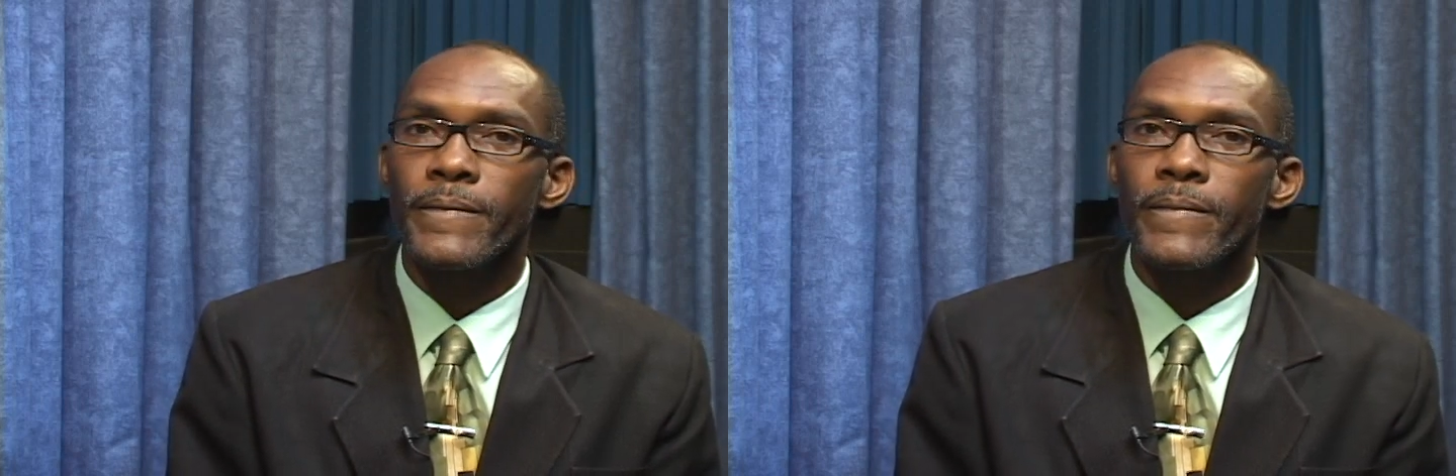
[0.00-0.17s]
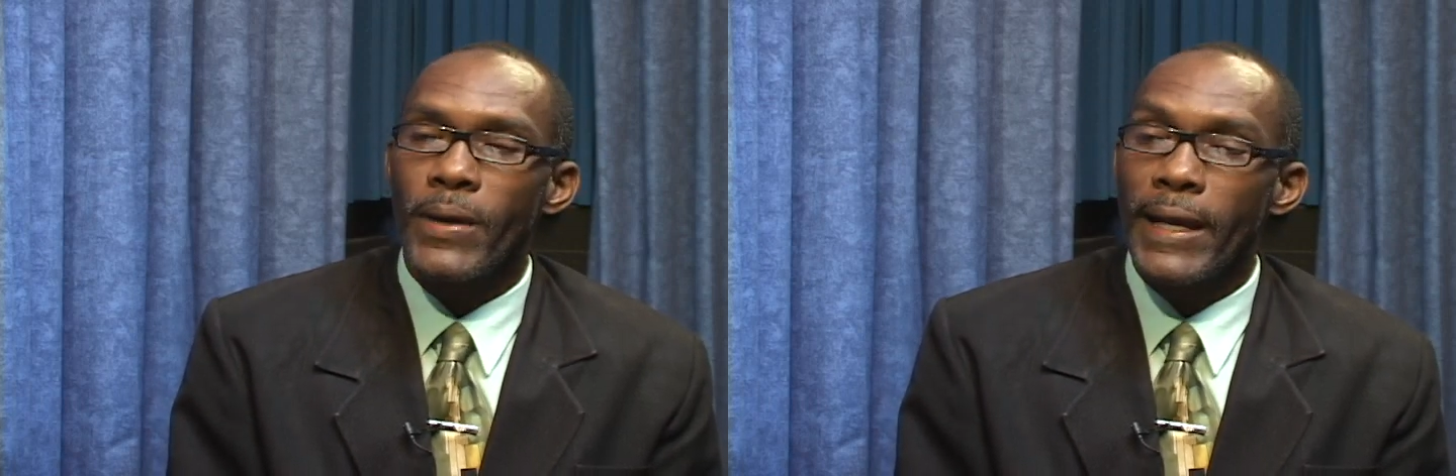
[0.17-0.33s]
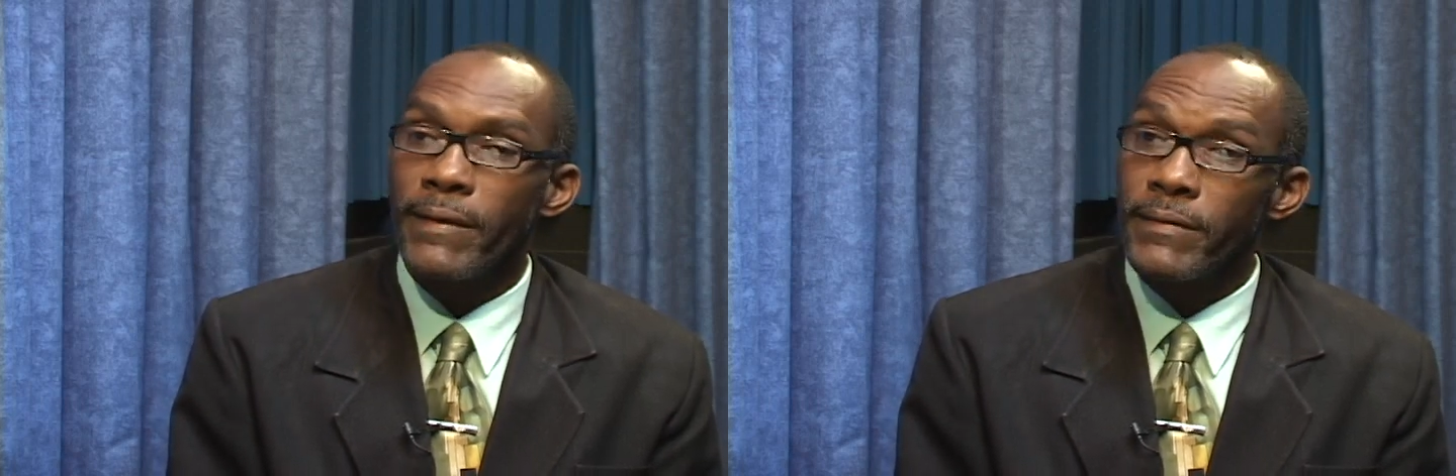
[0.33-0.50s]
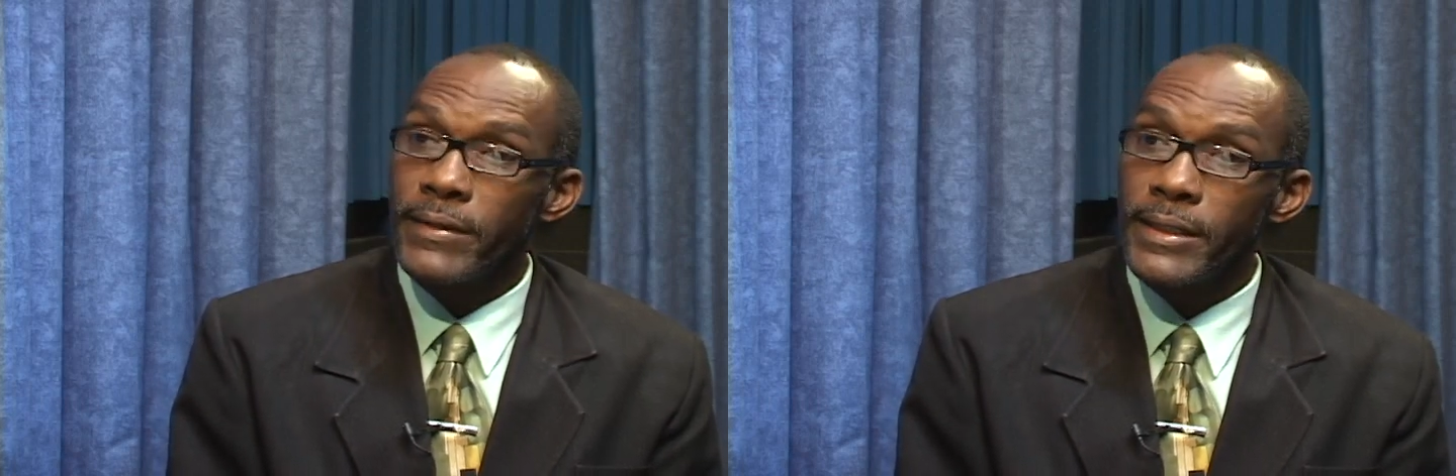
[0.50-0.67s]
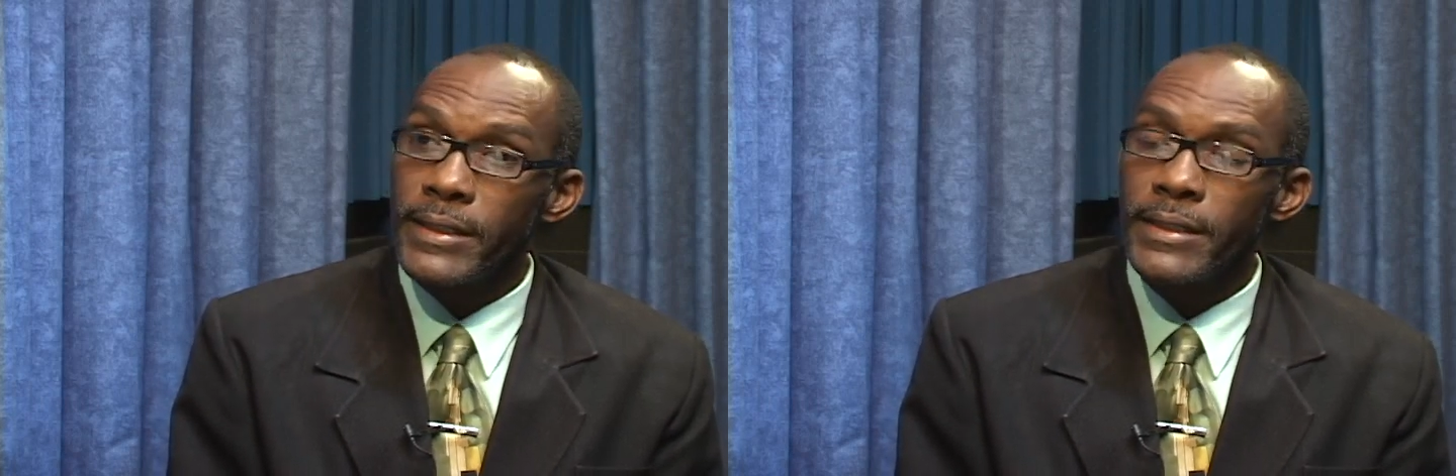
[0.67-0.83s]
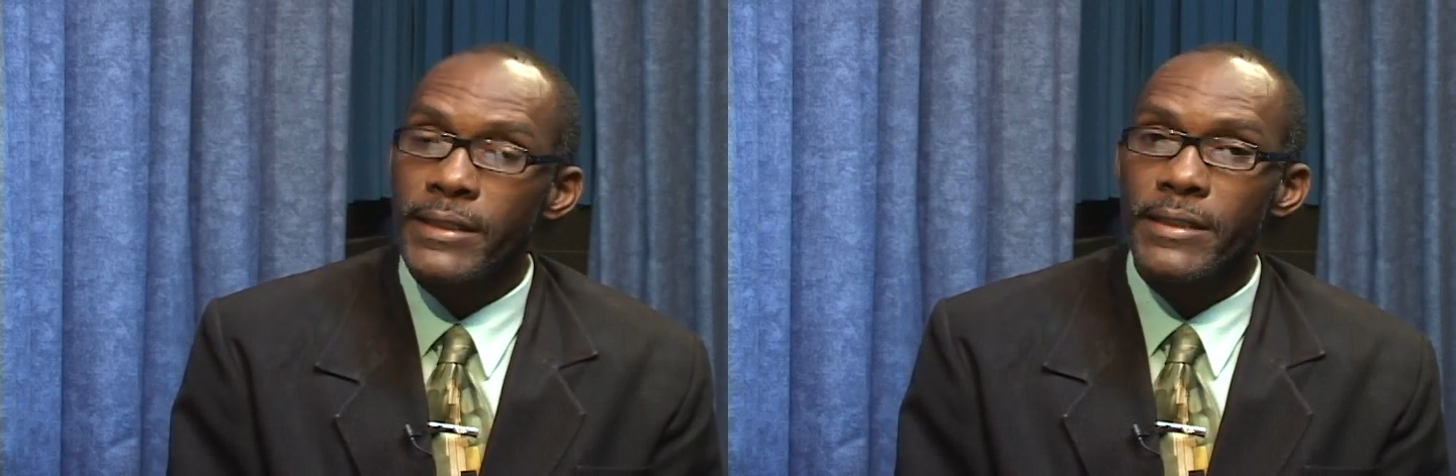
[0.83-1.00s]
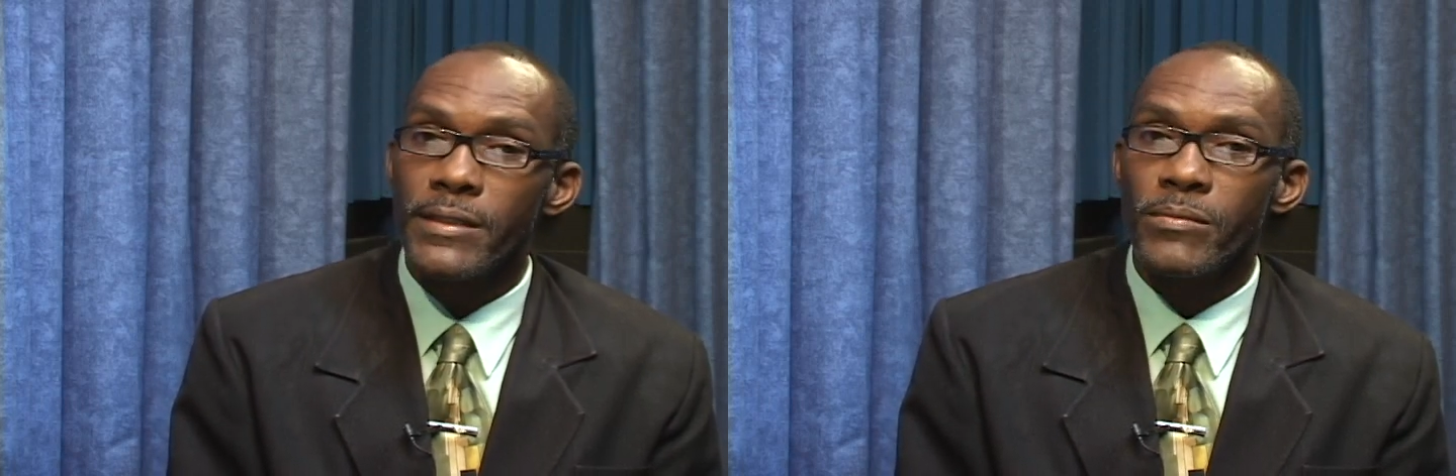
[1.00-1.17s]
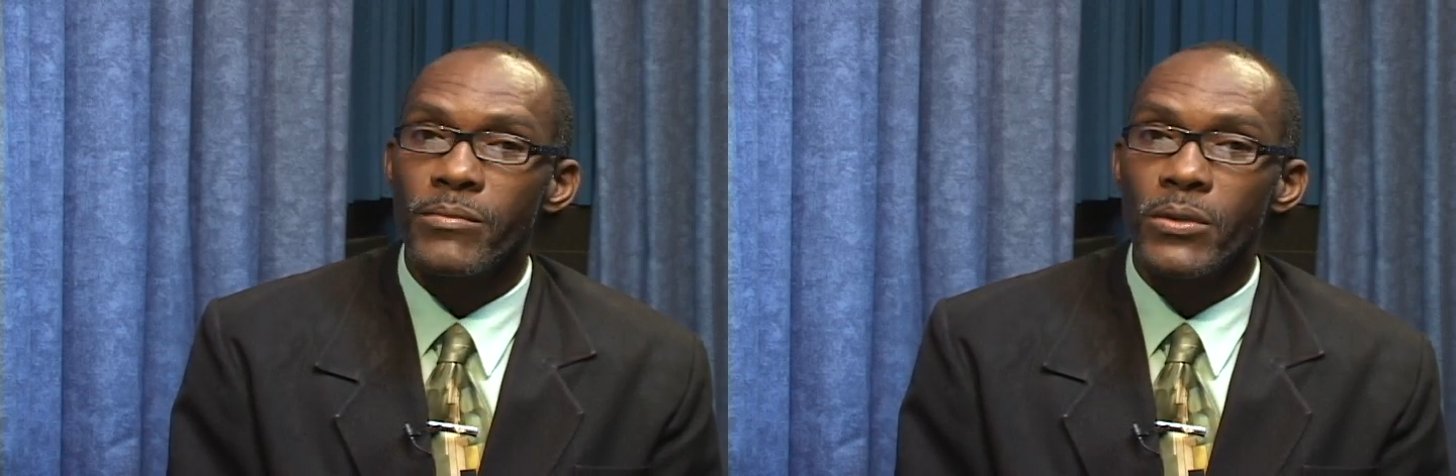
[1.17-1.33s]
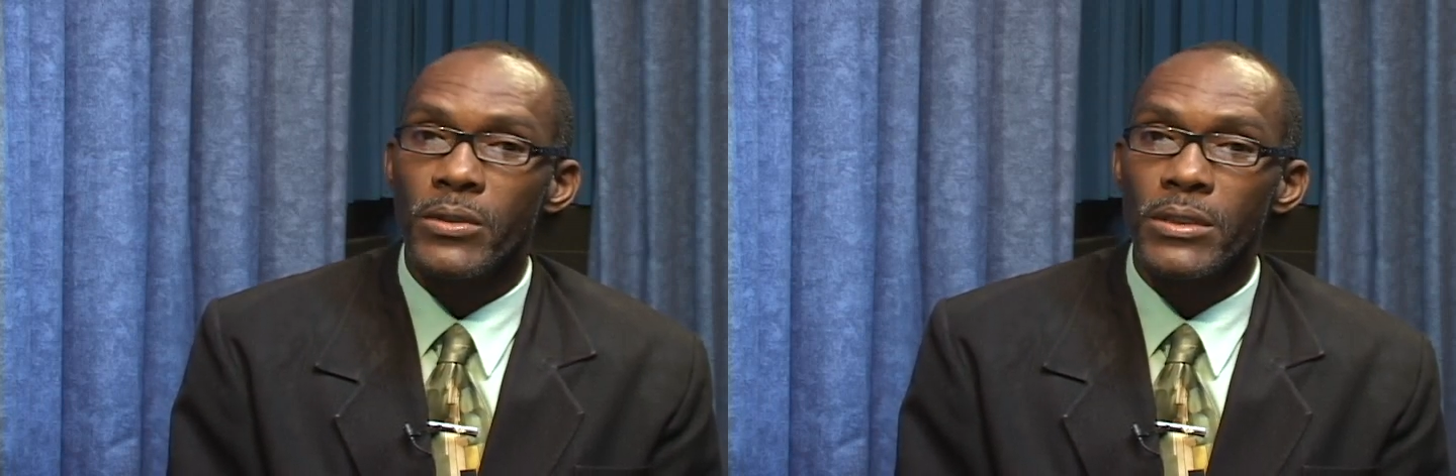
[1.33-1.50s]
While reading this
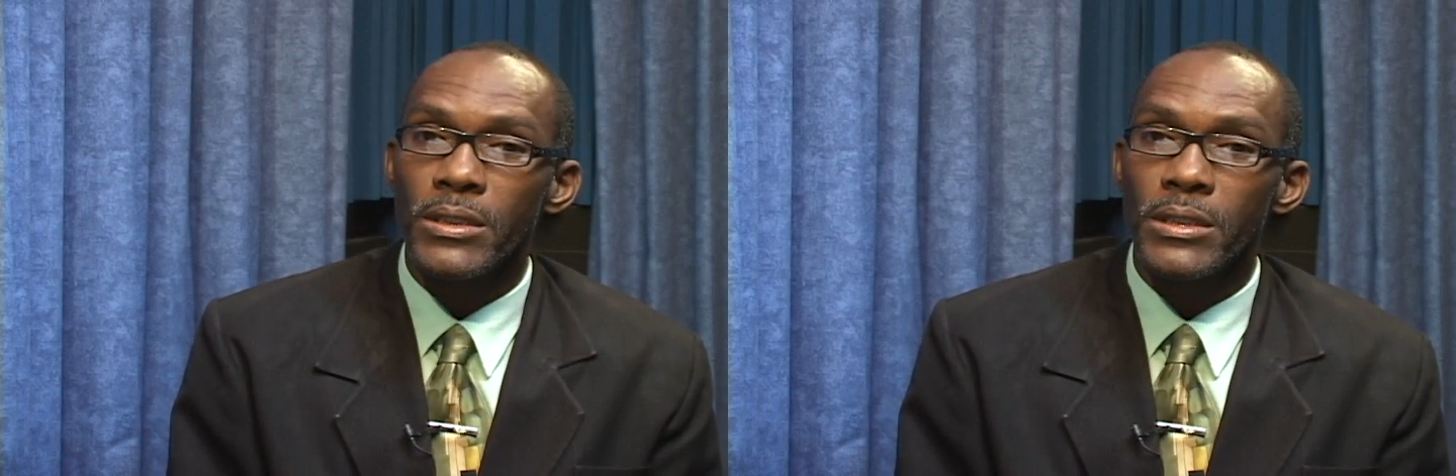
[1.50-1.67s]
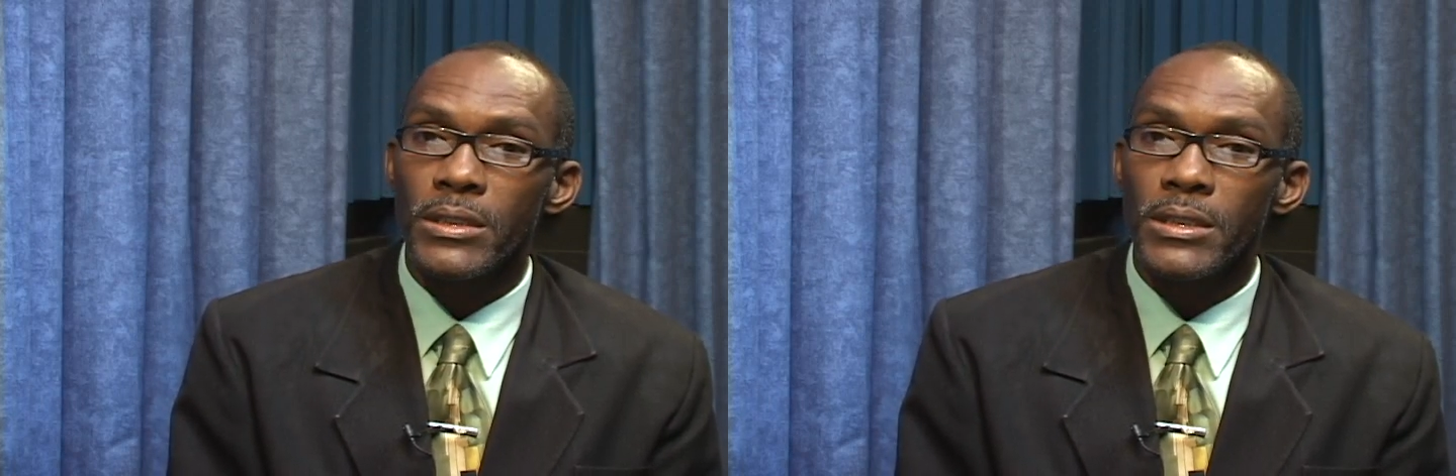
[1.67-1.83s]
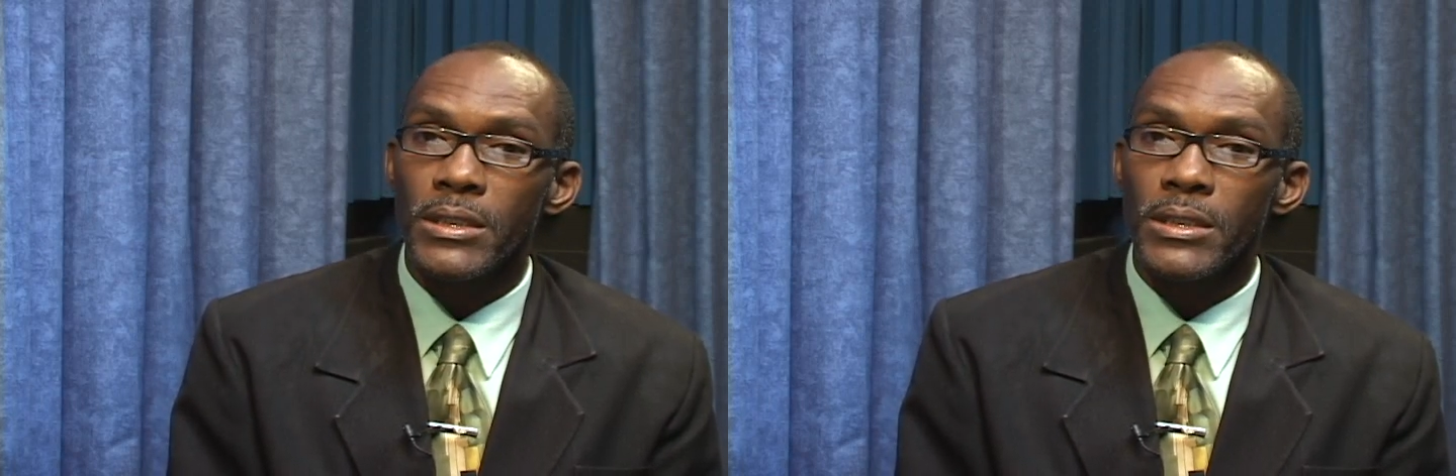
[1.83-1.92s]
book,